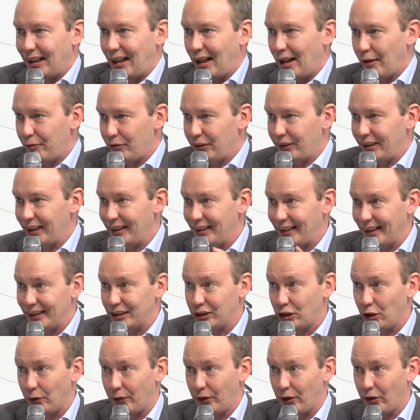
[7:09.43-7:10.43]
Everything that's
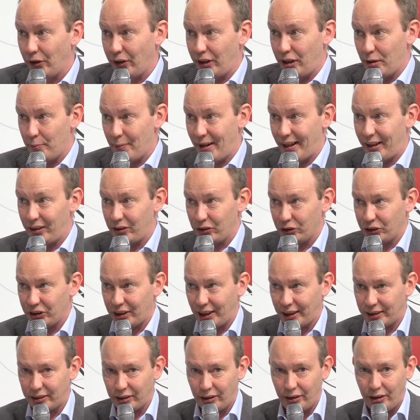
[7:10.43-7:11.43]
going on in the medical
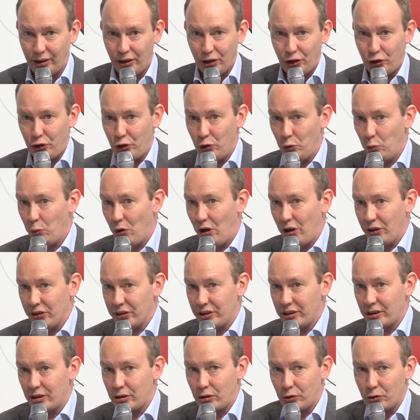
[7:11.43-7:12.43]
sector, you
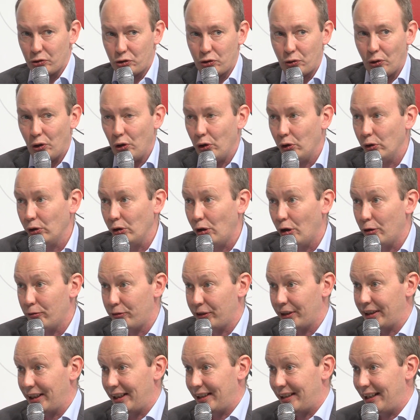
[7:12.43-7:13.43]
want control
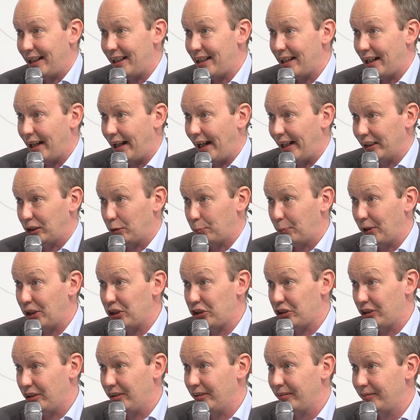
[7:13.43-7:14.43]
over that data as a
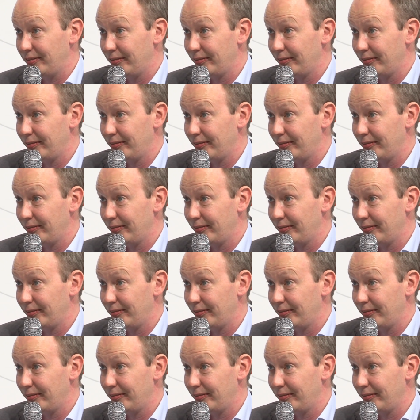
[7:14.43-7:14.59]
patient.